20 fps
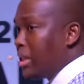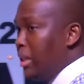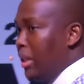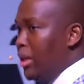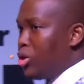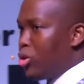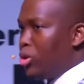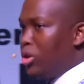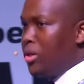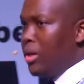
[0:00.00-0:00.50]

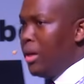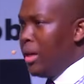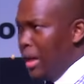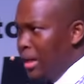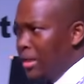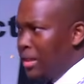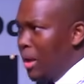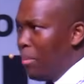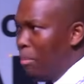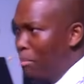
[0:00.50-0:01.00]
literacy
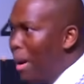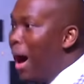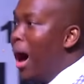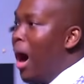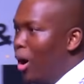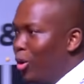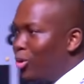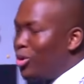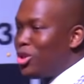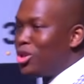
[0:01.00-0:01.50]
is
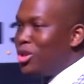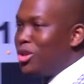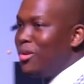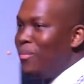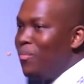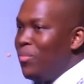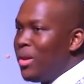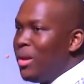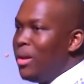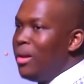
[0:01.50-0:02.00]
about
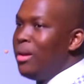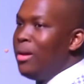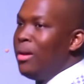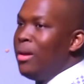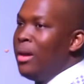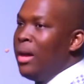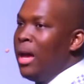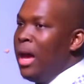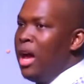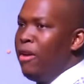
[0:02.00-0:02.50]

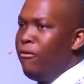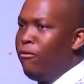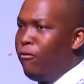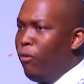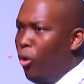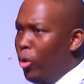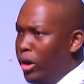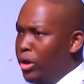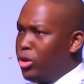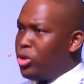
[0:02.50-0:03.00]
a
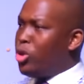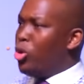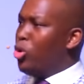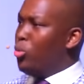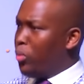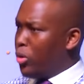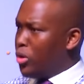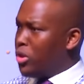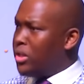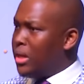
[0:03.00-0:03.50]

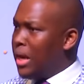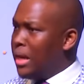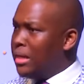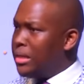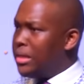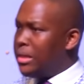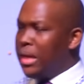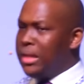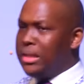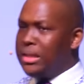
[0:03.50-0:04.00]

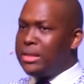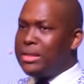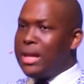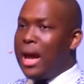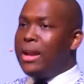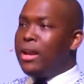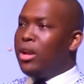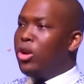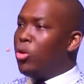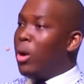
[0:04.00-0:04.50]
42% in
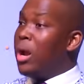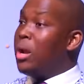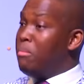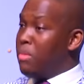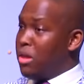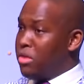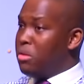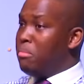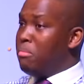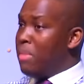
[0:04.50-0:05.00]
standard grade
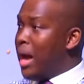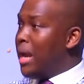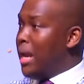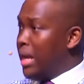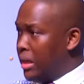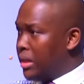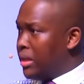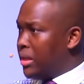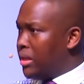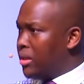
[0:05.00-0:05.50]

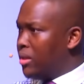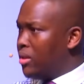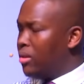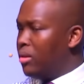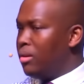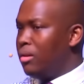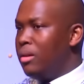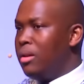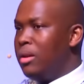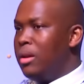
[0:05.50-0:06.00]
mathematics,
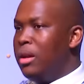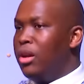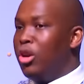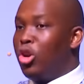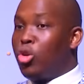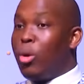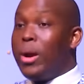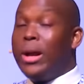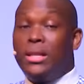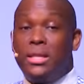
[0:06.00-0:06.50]

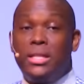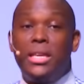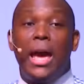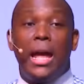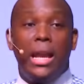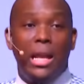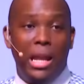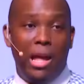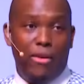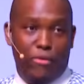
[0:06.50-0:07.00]
grade
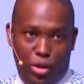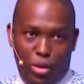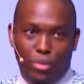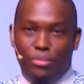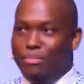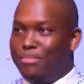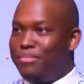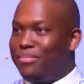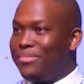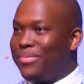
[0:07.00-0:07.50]
10 level.
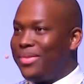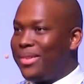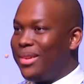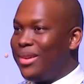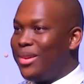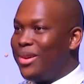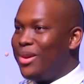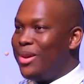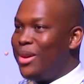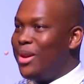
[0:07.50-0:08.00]

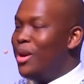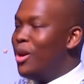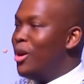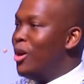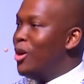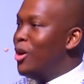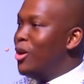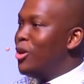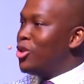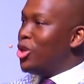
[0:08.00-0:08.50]

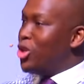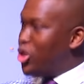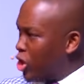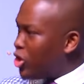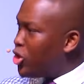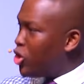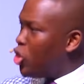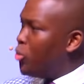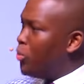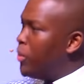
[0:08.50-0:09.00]
So
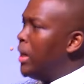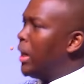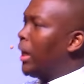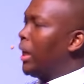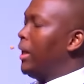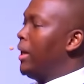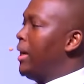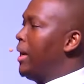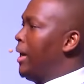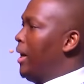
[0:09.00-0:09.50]
just to be
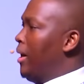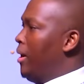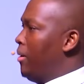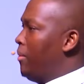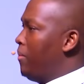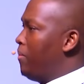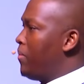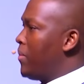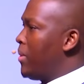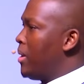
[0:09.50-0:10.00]
clear,
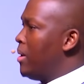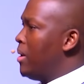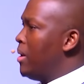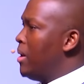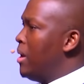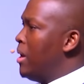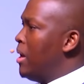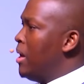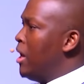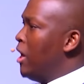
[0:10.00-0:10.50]

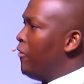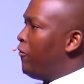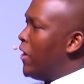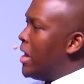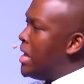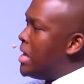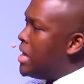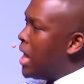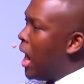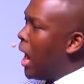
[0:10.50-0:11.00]
if a
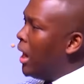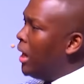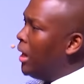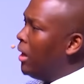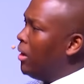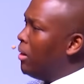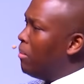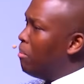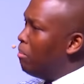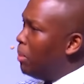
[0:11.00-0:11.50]

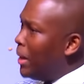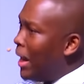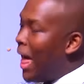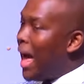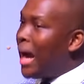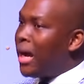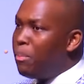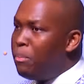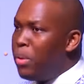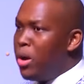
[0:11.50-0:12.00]
young
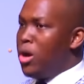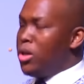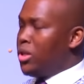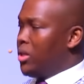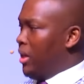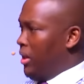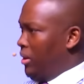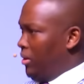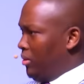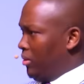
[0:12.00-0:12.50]
black person